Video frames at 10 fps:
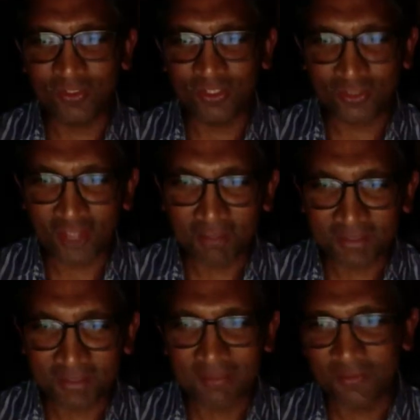stop
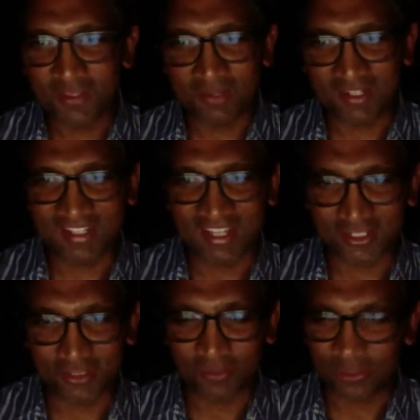some of the
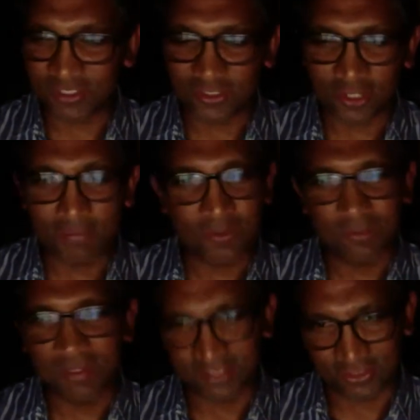medication because it drops too yes.
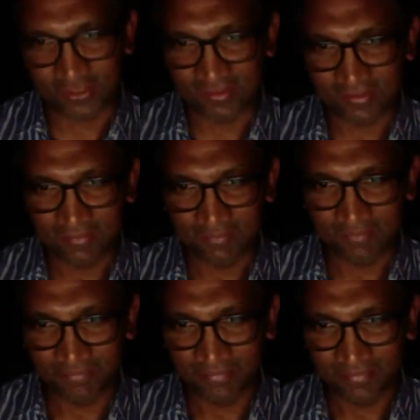much.
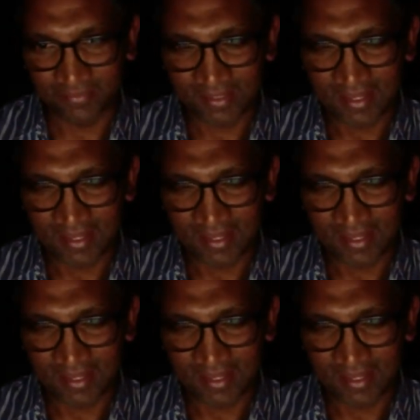Yeah.